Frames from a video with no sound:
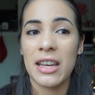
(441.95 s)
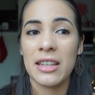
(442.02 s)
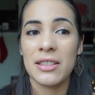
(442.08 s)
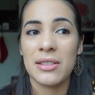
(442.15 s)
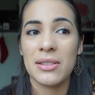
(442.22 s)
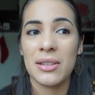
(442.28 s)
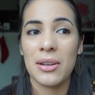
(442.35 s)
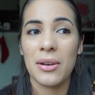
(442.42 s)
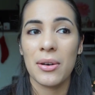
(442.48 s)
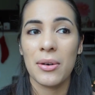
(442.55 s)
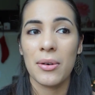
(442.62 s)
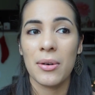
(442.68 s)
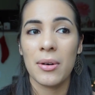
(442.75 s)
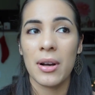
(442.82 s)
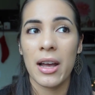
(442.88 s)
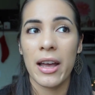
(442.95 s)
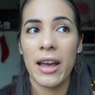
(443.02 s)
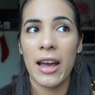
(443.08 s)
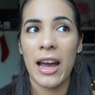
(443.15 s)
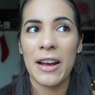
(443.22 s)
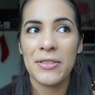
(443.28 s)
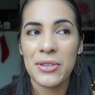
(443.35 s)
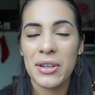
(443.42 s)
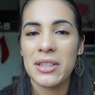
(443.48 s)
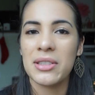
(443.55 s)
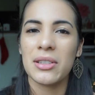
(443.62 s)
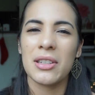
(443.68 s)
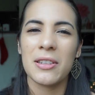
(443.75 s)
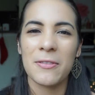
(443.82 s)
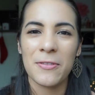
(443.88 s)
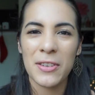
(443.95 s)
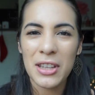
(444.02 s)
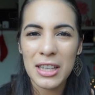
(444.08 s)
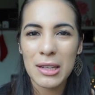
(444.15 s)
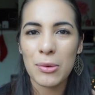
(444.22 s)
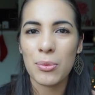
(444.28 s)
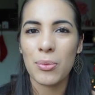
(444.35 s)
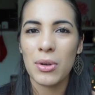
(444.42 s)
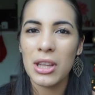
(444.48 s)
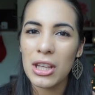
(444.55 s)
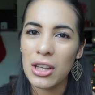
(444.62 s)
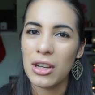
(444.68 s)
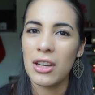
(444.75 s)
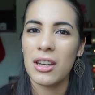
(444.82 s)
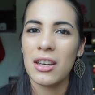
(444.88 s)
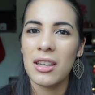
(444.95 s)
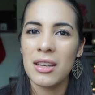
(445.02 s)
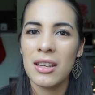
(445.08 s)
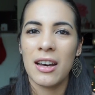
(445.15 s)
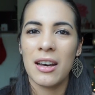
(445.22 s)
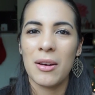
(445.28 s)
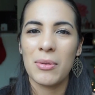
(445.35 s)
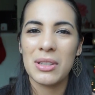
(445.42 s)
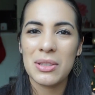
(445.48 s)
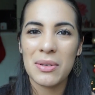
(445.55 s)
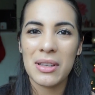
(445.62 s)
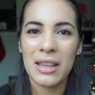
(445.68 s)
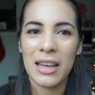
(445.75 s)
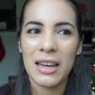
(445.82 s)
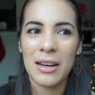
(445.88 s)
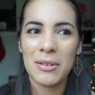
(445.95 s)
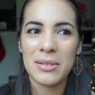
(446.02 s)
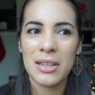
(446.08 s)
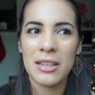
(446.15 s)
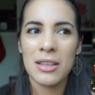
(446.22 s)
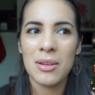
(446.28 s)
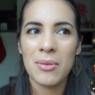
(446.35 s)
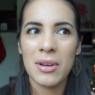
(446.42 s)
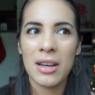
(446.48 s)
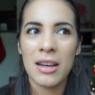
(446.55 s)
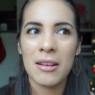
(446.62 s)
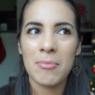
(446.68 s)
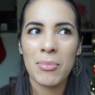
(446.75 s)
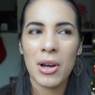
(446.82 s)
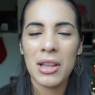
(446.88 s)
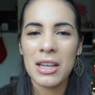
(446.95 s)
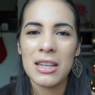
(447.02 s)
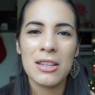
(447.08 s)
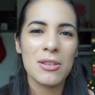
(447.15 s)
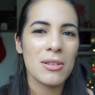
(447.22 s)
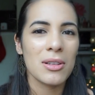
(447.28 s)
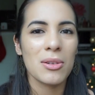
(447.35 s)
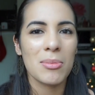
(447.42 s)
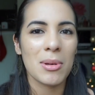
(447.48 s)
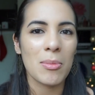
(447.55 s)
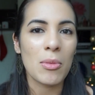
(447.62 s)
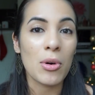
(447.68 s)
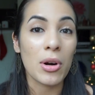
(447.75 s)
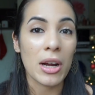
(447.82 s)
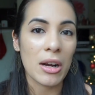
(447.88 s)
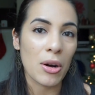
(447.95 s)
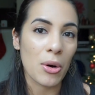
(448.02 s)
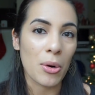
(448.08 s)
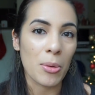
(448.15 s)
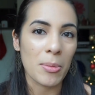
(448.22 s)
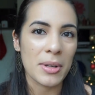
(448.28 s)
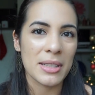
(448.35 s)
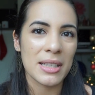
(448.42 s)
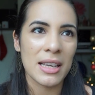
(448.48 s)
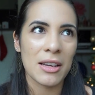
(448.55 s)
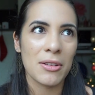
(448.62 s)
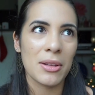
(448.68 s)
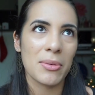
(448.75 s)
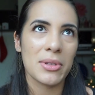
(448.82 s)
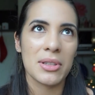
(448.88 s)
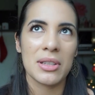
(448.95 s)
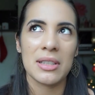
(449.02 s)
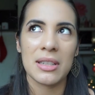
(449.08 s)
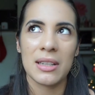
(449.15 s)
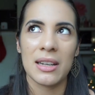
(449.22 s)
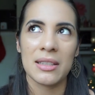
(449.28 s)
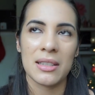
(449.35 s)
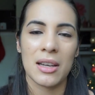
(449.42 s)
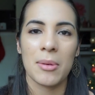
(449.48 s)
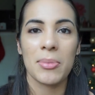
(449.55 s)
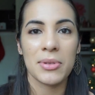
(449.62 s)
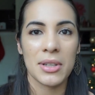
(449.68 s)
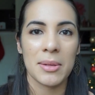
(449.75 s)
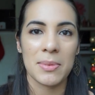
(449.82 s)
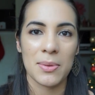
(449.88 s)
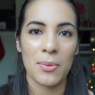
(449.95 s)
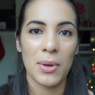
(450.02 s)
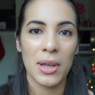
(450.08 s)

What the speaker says: and so after I started feeling really good with doing that, I was like, you know what, I'm probably gonna do a little bit more at home, because I only went to this class a couple times a